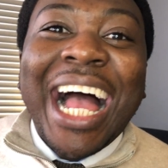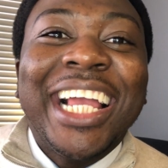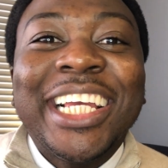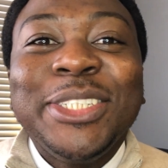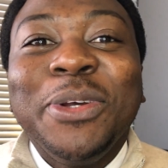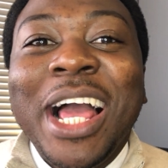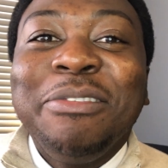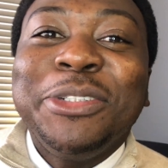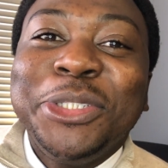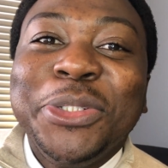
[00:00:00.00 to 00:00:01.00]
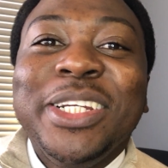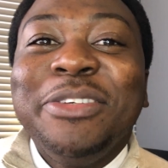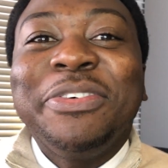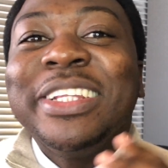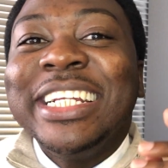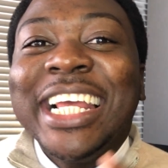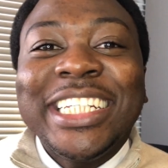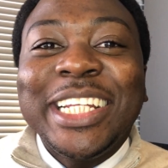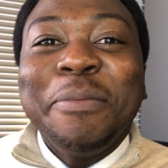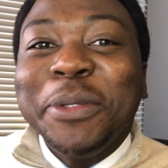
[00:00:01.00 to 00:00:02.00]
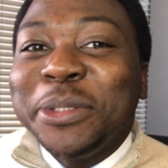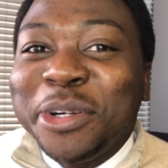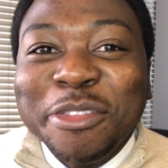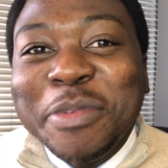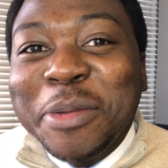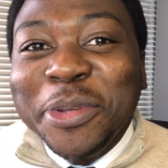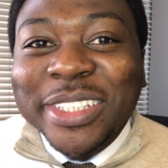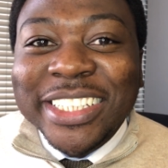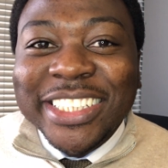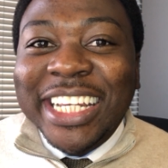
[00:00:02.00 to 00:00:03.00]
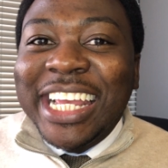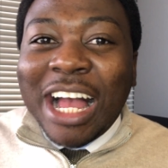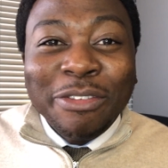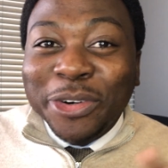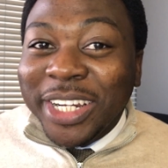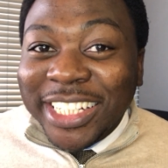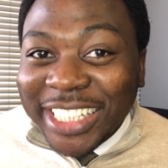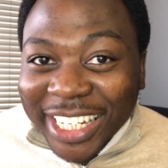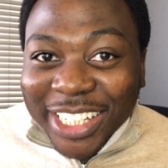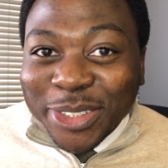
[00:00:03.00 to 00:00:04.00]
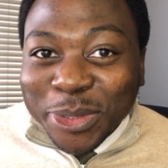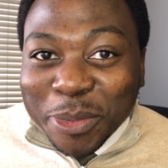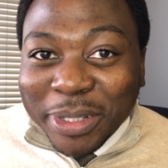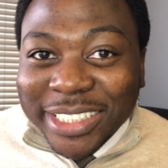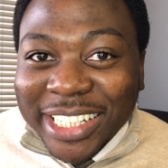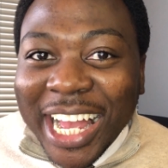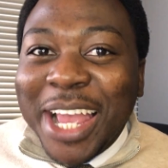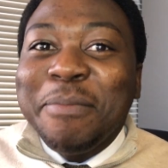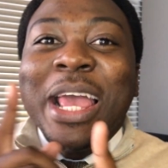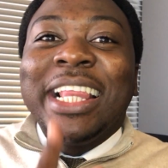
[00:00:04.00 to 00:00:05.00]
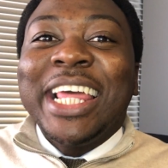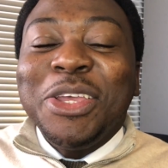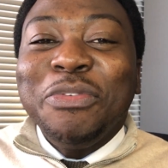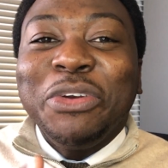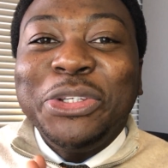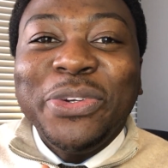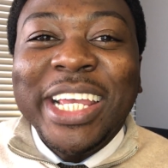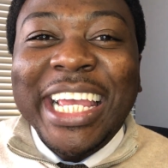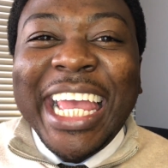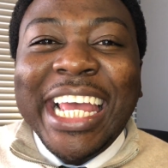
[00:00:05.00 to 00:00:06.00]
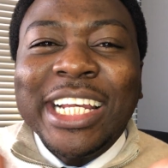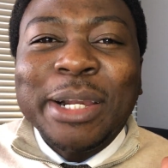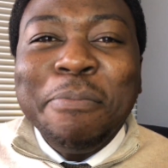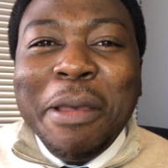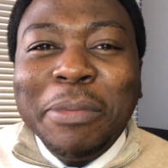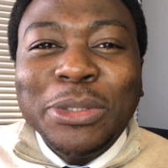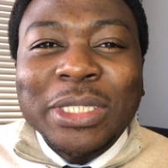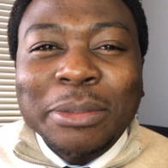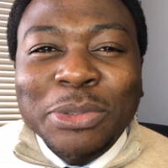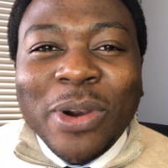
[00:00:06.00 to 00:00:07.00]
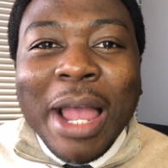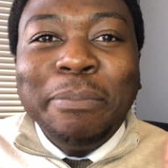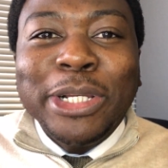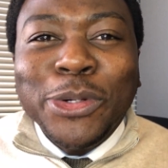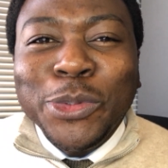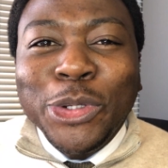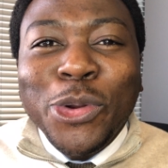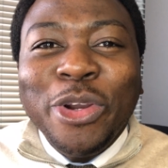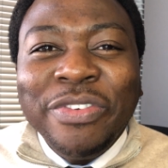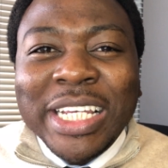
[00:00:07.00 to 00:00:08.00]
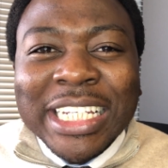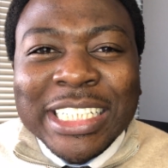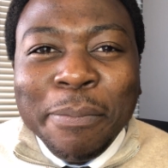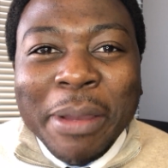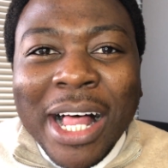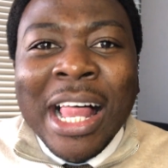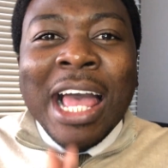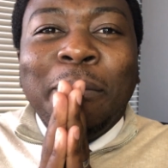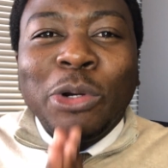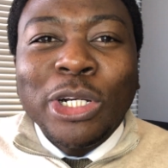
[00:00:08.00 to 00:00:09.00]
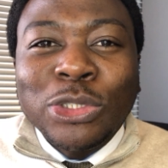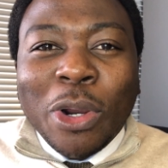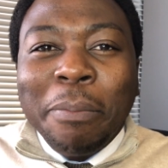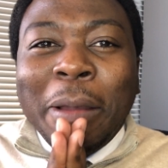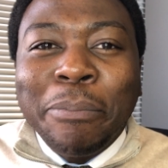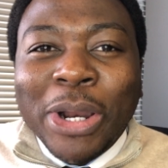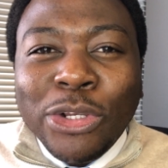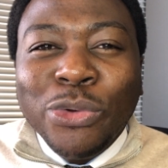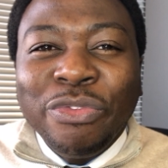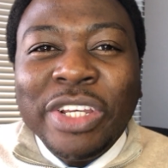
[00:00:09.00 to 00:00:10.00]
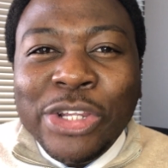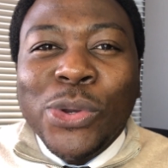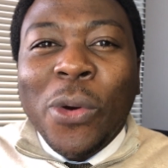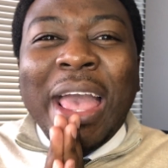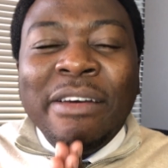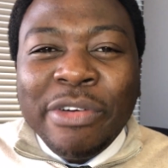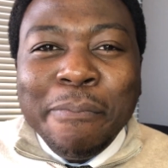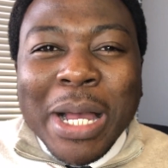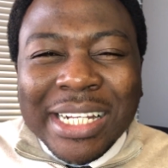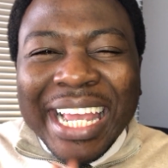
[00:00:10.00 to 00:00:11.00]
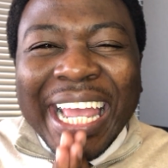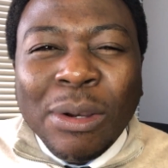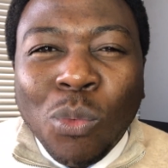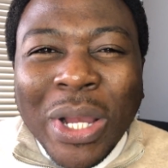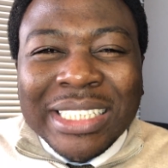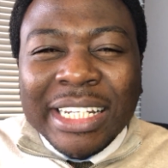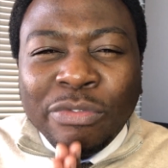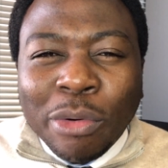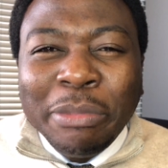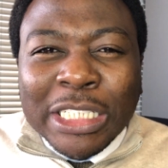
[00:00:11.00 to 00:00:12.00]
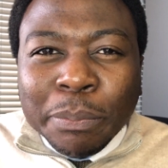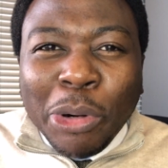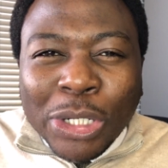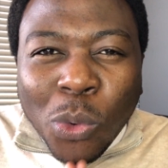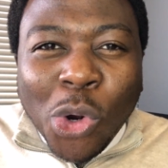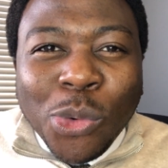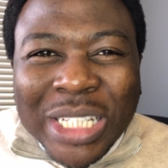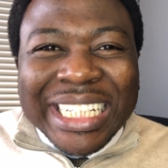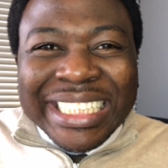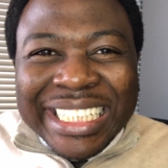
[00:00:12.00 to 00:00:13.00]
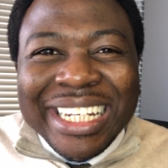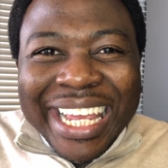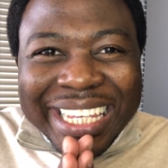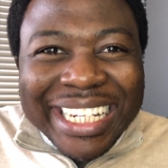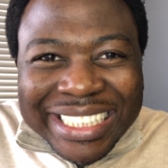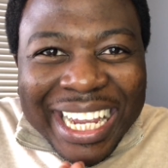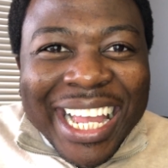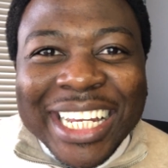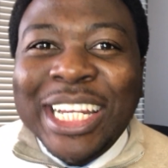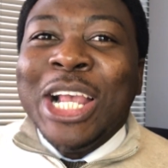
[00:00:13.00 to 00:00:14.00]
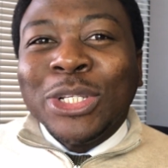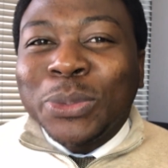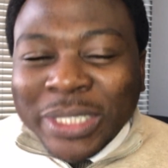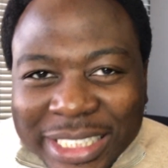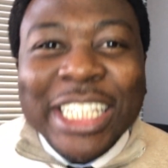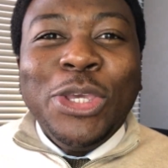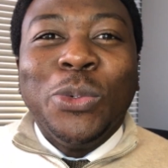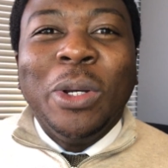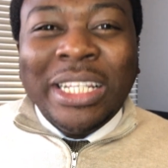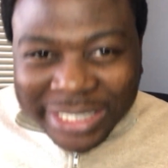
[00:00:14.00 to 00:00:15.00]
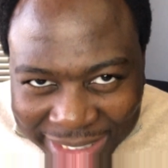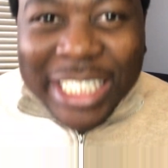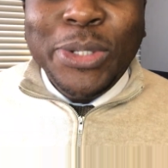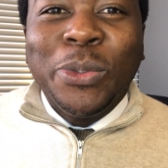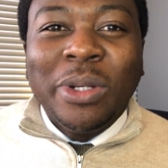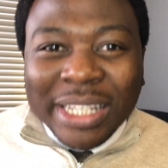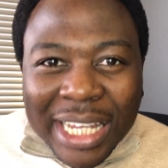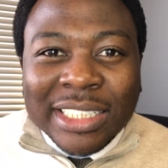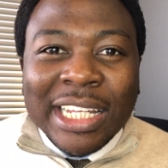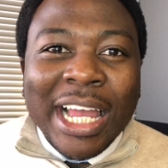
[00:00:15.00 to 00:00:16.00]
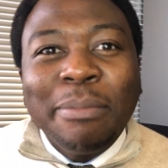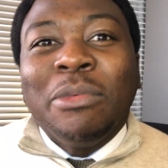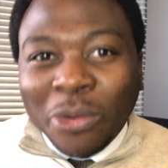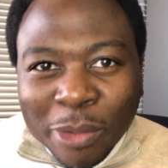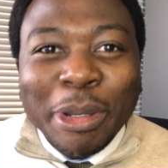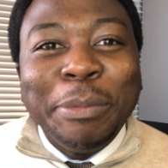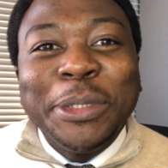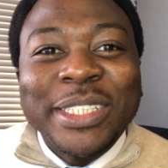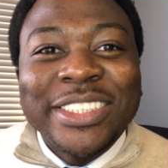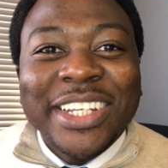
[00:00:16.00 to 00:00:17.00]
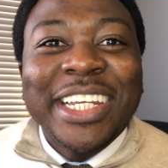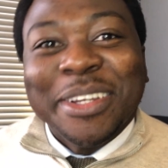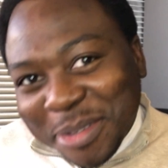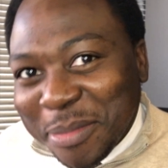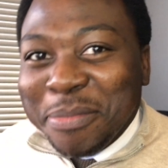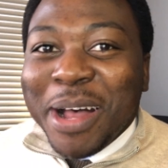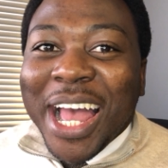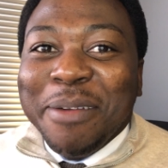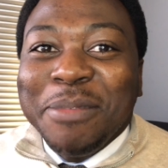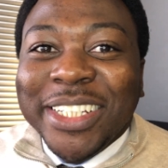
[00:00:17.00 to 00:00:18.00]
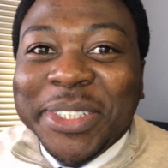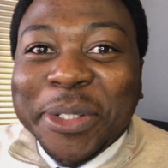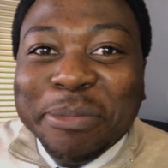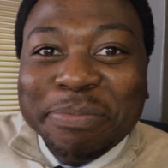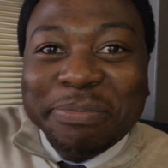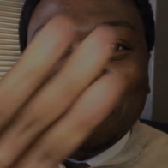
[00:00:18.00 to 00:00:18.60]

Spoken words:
I guess you'll have to tune in for the next episode of My Music Journey. I've already taken so much time. Thank you for tuning in. Remember to subscribe, turn on the notification bell. I'm going to drop a brand new video every Monday and Wednesday from this point onwards until I get tired. So see you next time on My Music Journey. Bye. Bless you.